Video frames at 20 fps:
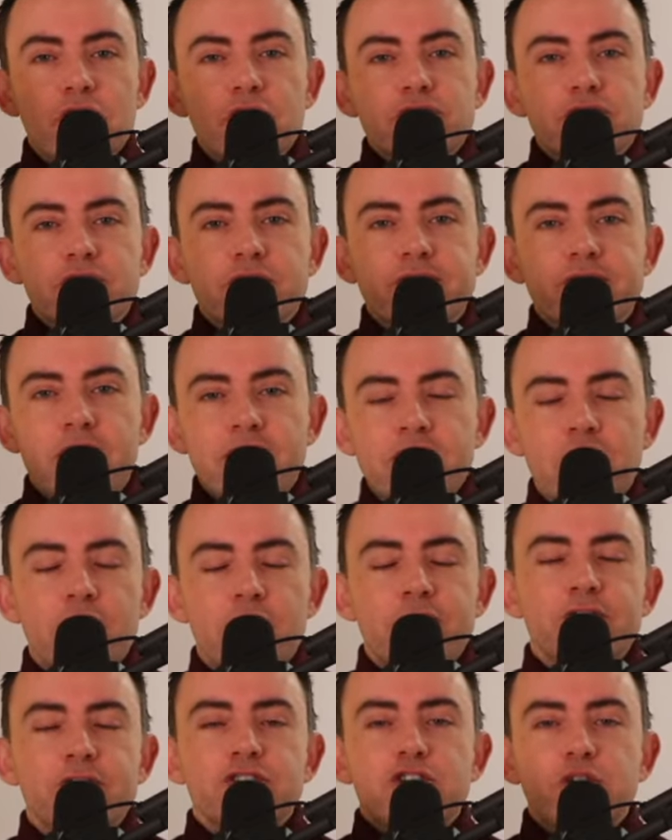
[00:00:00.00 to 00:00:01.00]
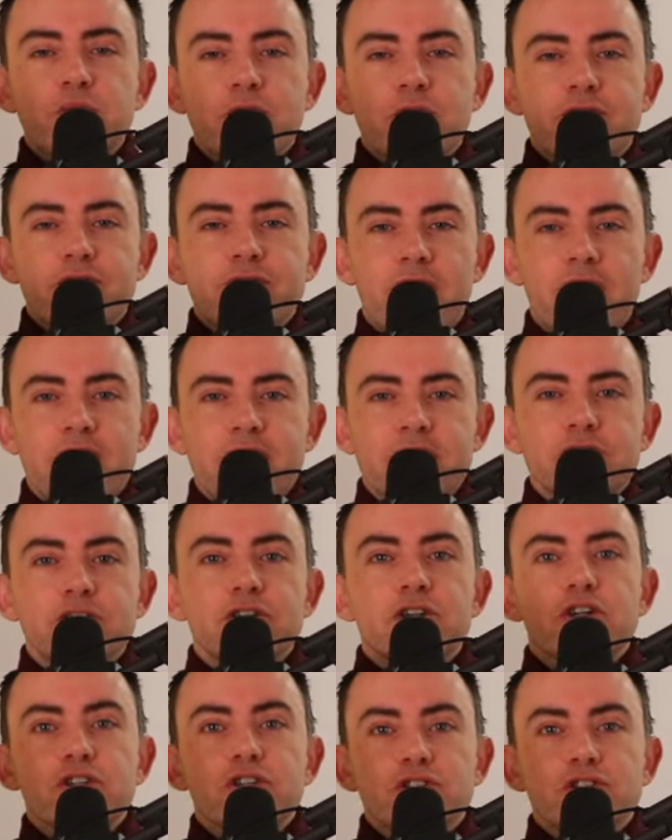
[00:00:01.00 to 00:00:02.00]
So, very often you will find
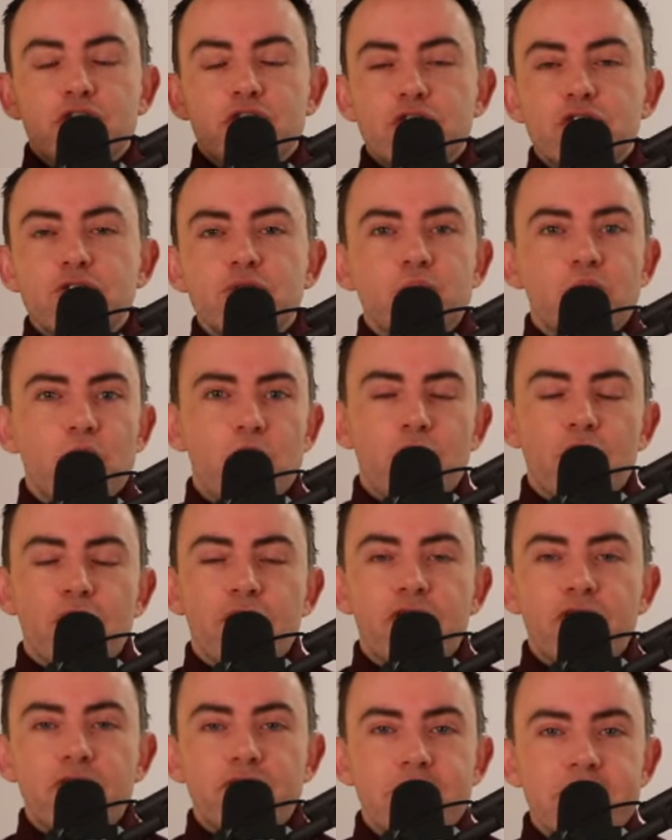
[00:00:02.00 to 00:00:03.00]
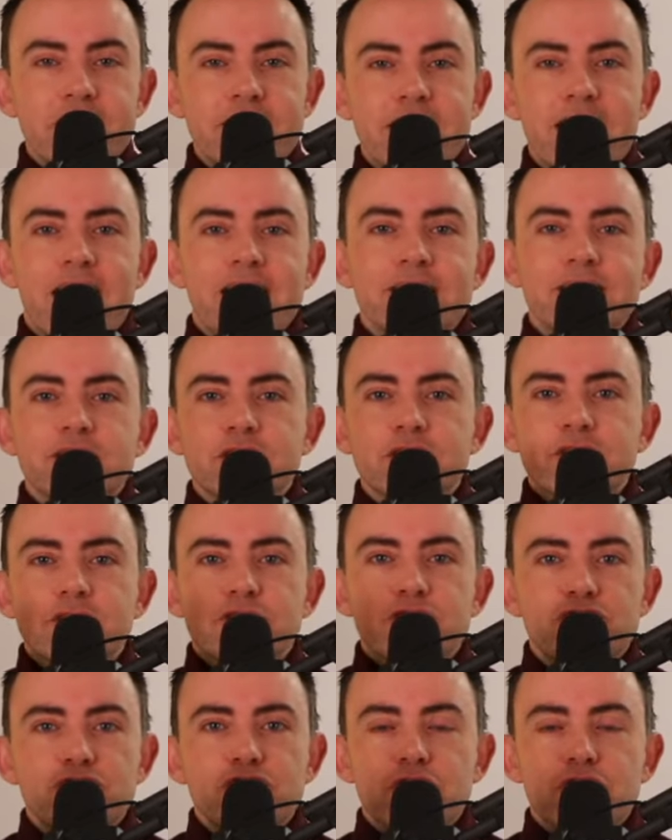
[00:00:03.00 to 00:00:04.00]
two or three
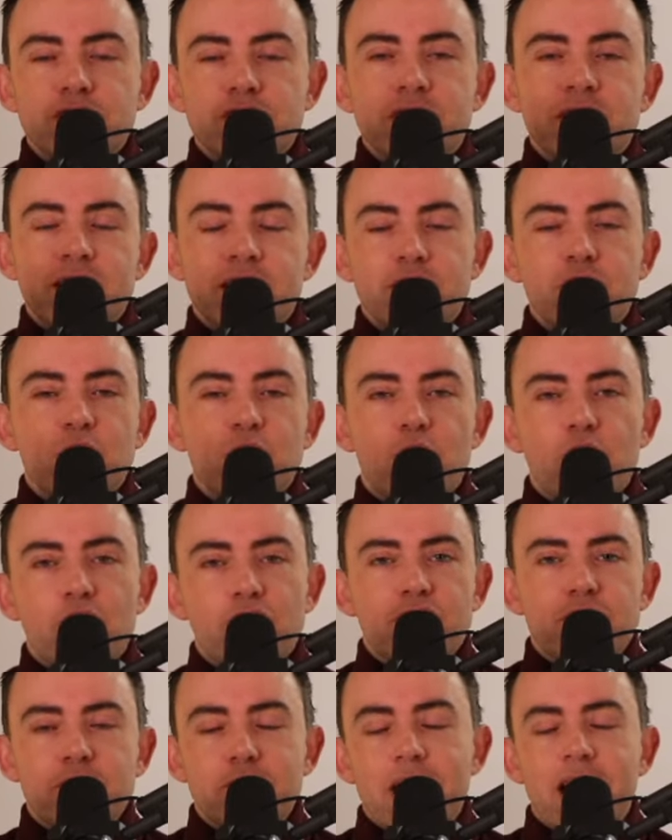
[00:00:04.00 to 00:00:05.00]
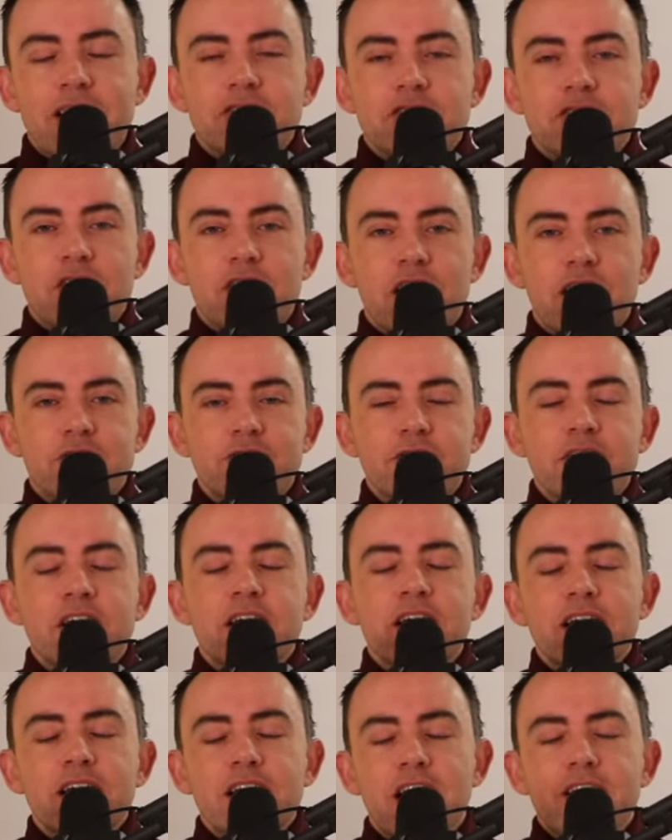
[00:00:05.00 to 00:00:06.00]
answers just in one paragraph,
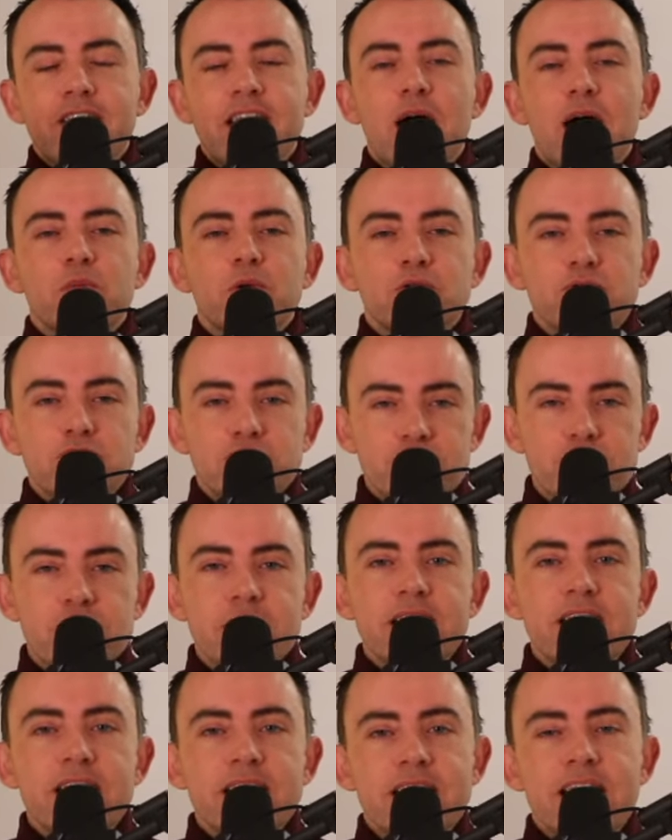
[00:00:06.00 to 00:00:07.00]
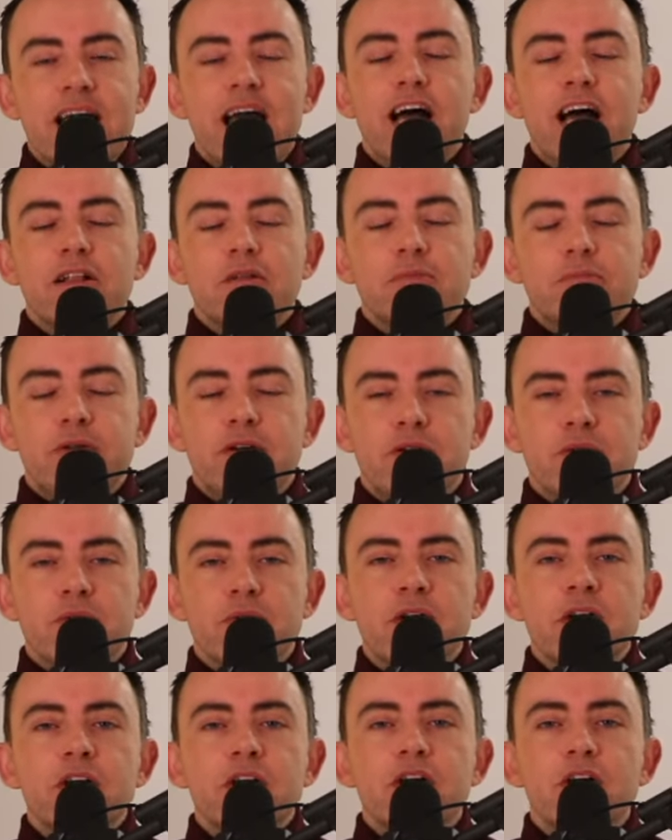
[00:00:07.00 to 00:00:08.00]
and that will really help you
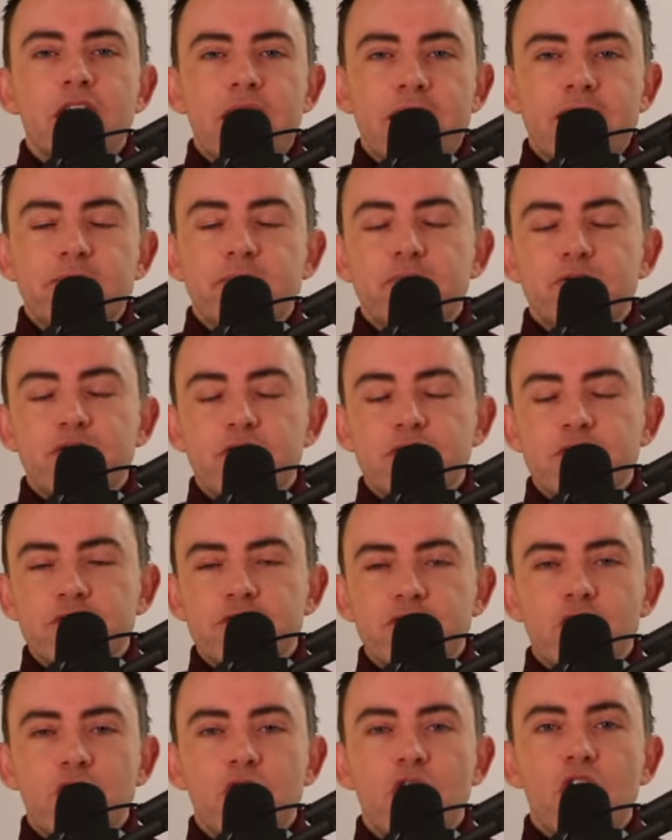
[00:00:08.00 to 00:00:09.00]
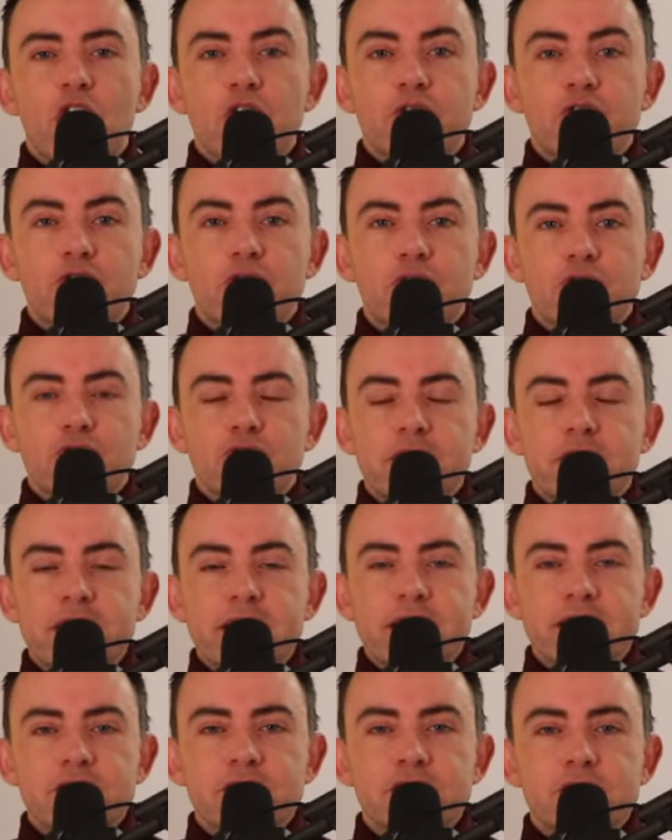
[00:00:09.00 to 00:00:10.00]
improve your overall
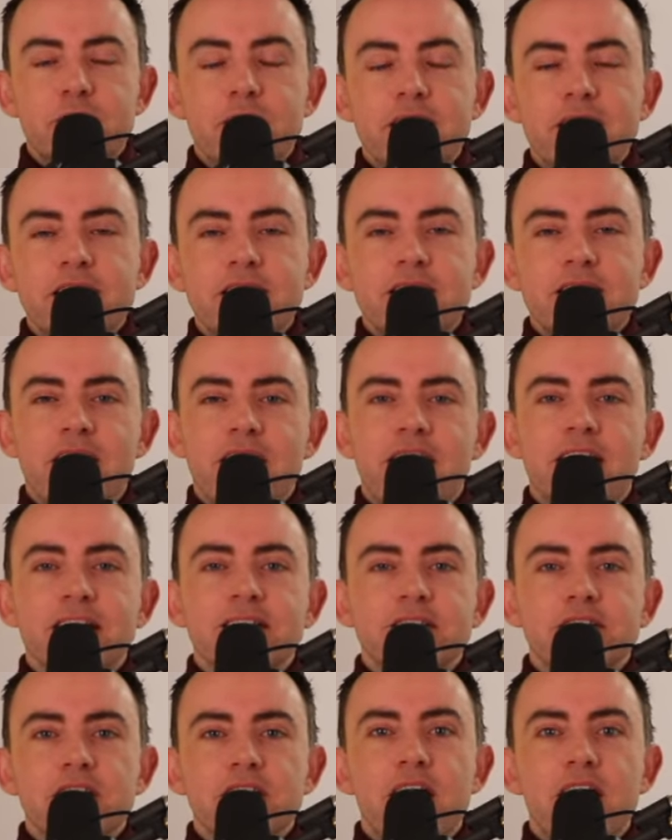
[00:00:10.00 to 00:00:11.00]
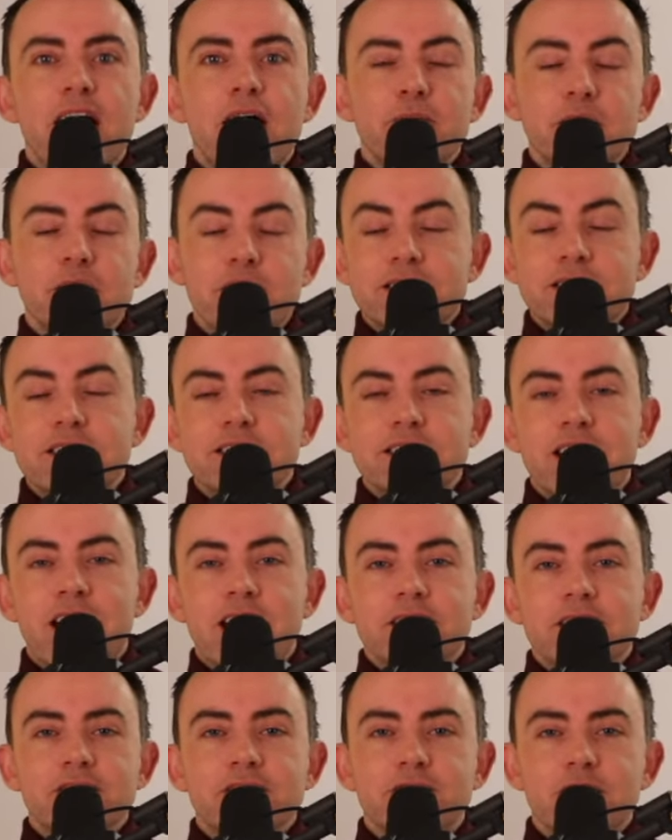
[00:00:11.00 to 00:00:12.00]
reading speed and ability to
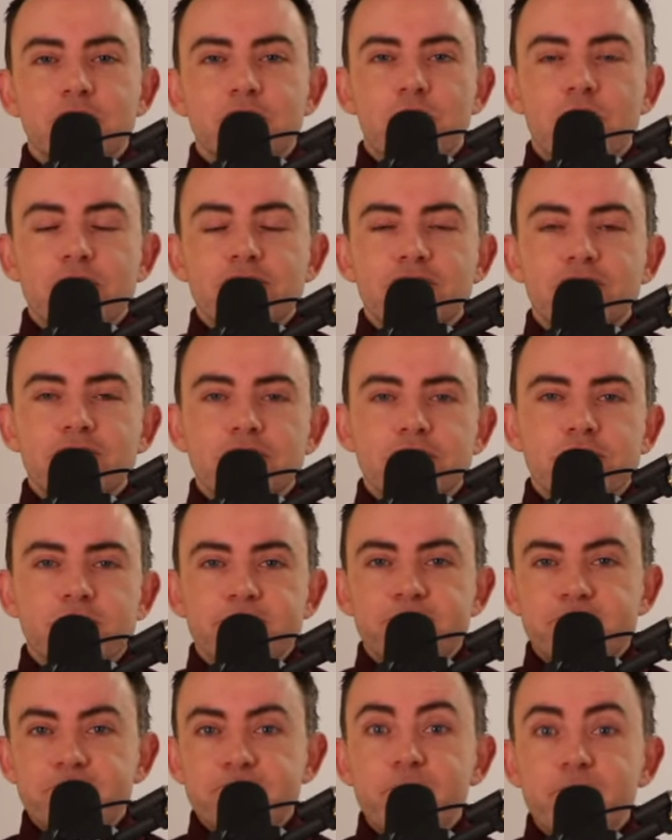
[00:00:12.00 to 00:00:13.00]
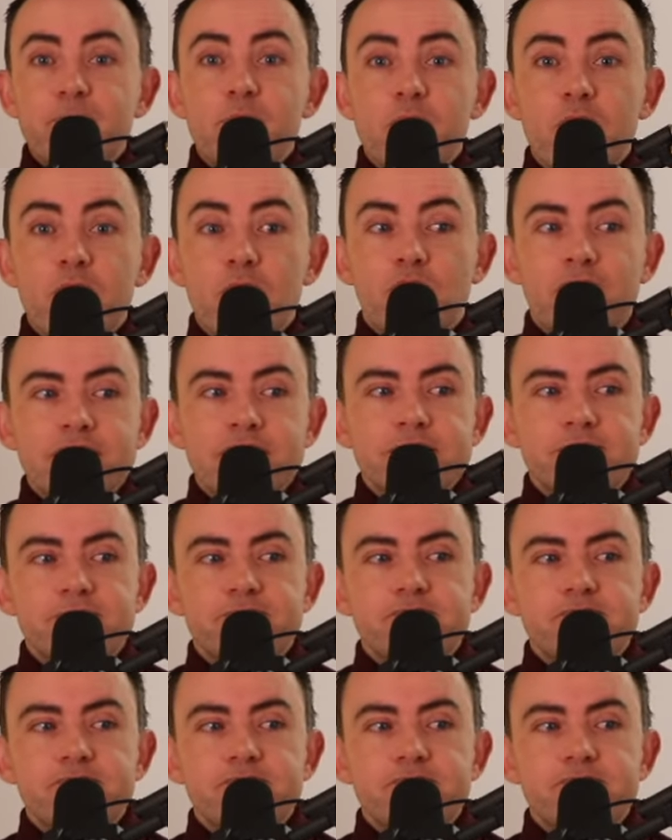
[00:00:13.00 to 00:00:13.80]
answer the questions. All right?